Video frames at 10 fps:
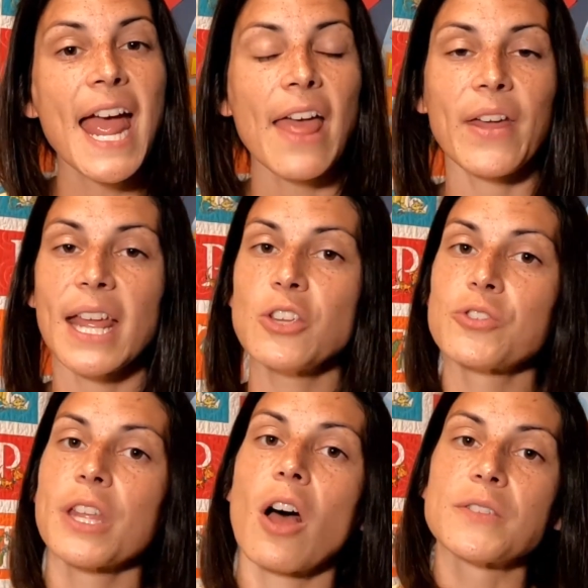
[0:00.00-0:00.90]
And then I
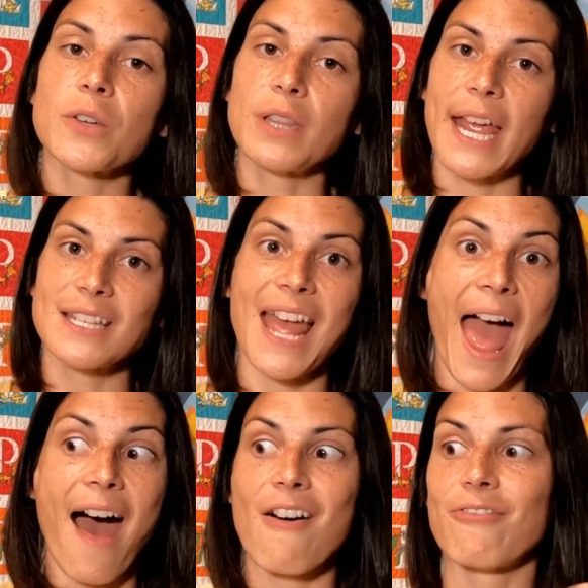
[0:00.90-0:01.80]
usually also like to
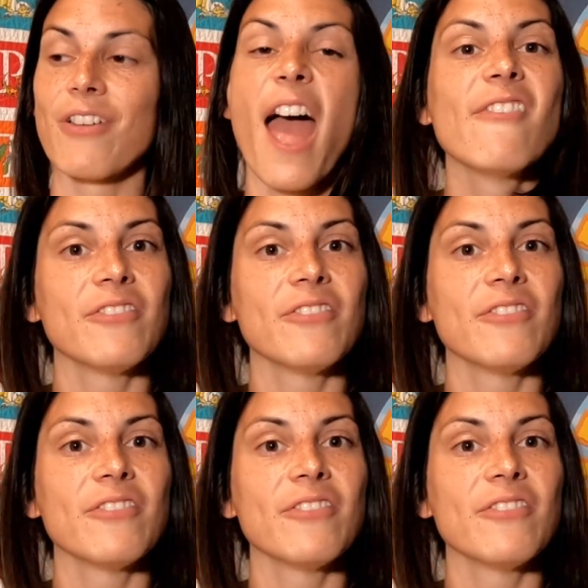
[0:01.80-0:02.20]
have